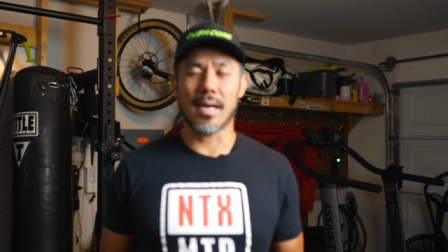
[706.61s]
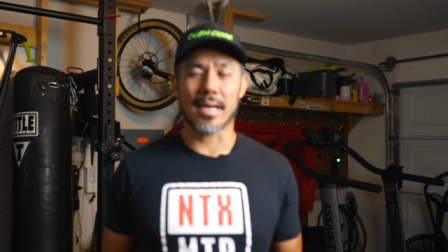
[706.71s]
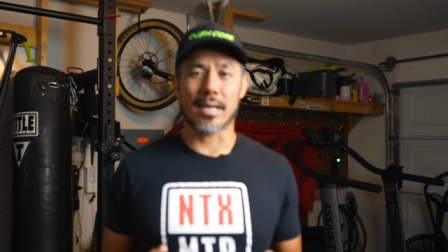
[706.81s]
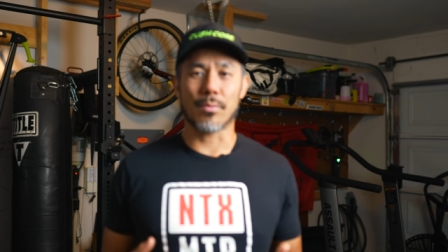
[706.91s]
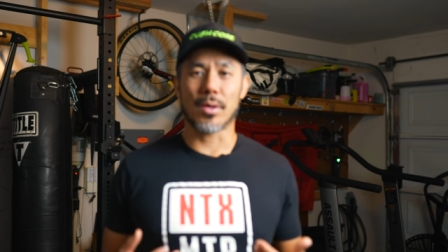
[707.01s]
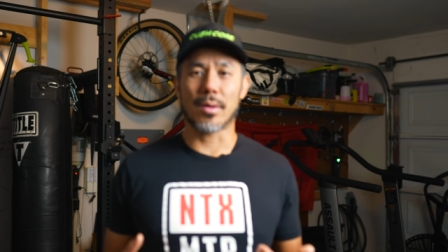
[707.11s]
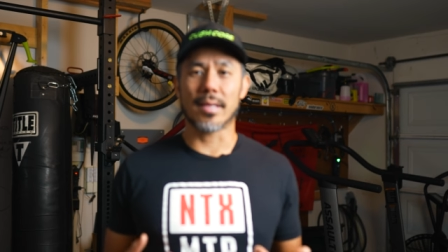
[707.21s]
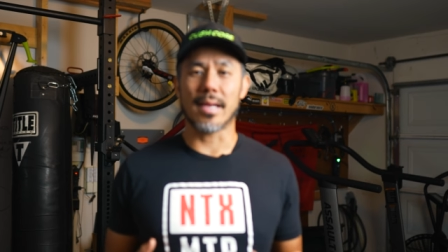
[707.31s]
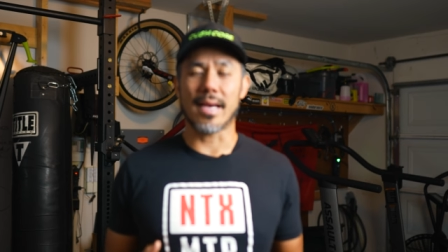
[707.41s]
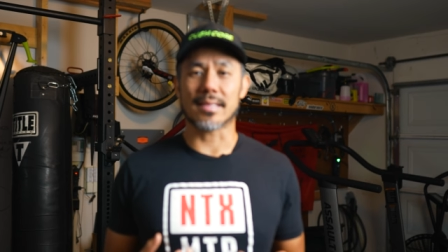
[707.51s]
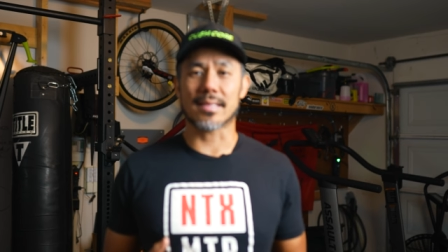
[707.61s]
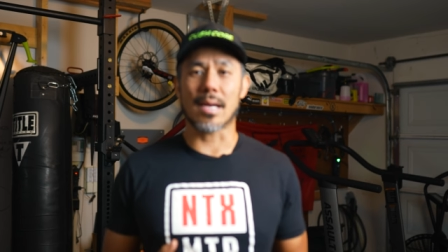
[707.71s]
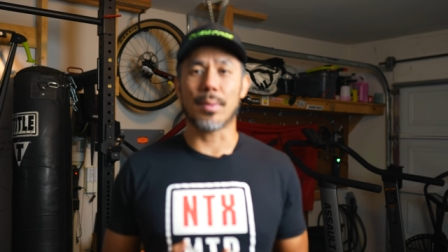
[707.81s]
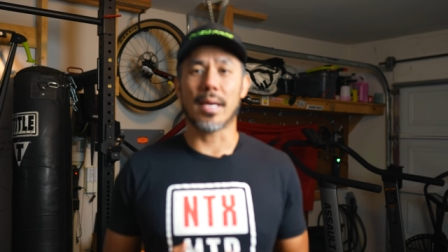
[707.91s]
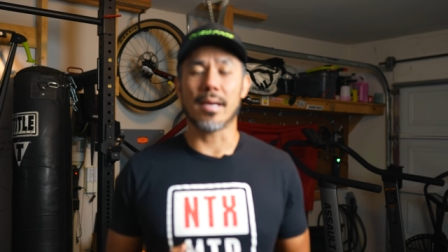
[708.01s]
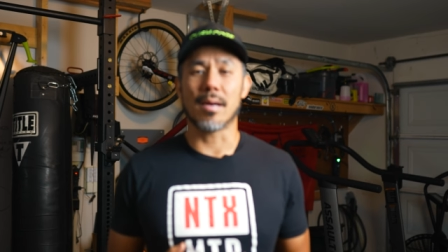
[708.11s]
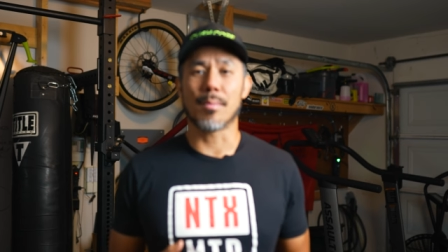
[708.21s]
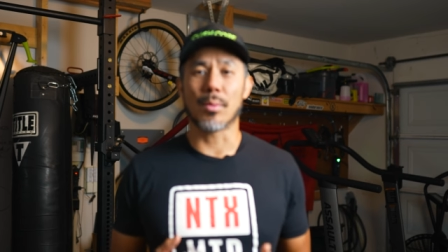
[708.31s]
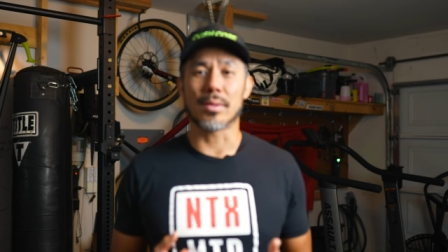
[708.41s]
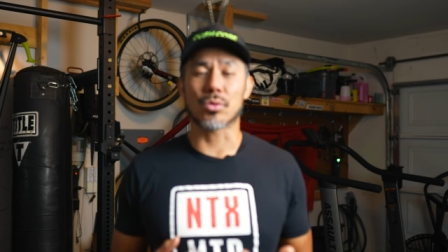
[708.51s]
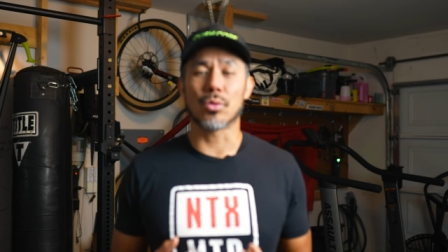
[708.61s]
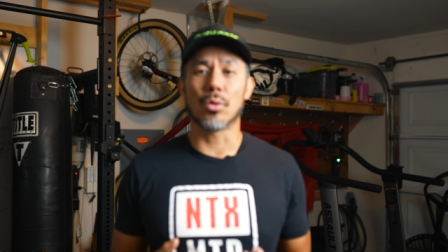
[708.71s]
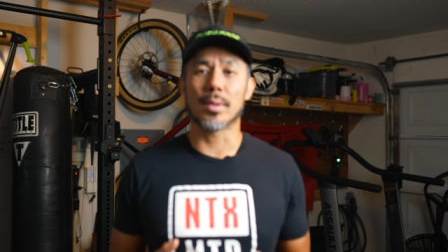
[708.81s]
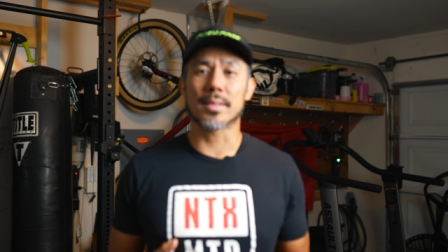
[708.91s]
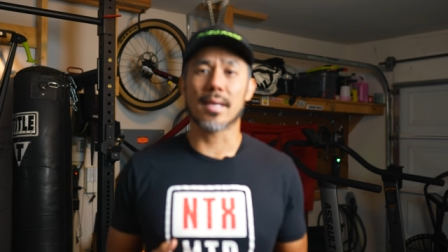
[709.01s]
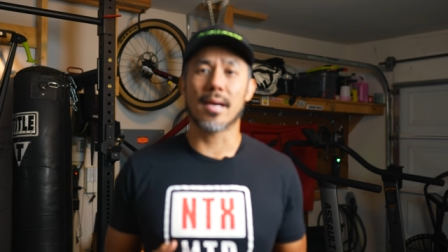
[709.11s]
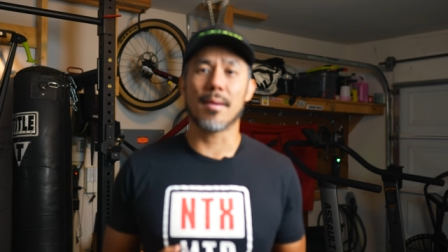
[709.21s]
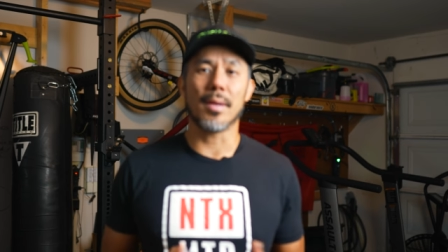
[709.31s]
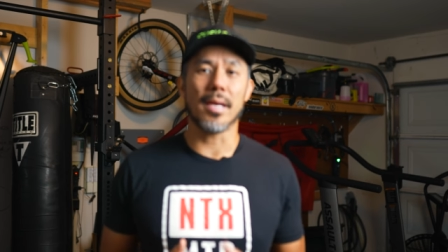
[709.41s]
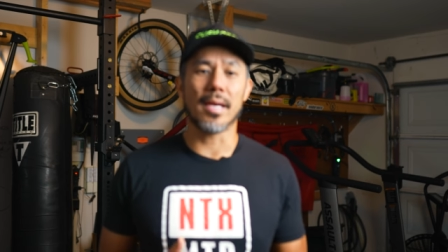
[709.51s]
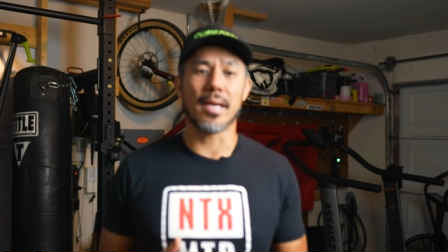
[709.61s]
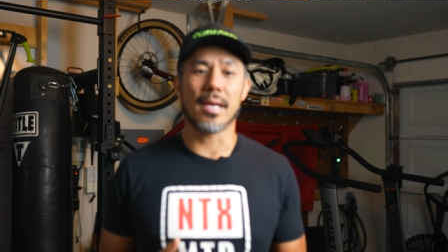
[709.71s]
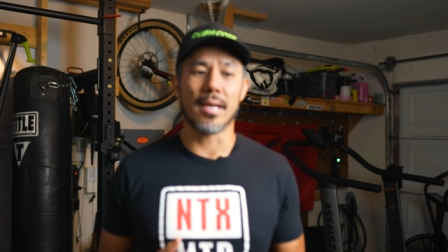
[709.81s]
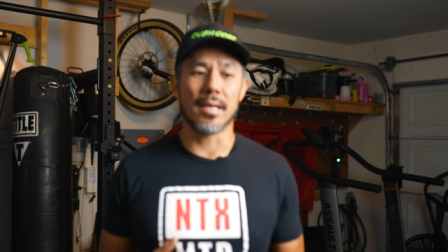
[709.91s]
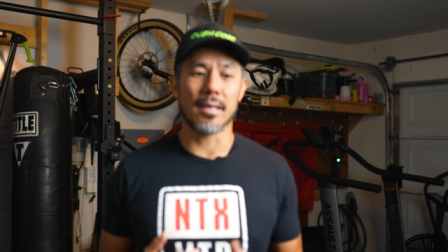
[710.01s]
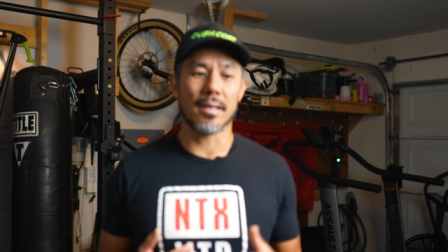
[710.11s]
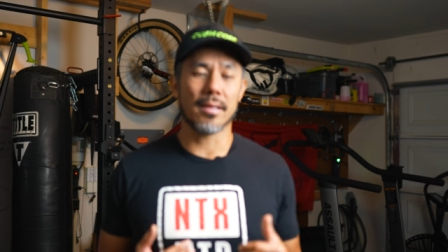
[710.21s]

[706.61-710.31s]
I got rear-ended at a stoplight on my way to school one time, and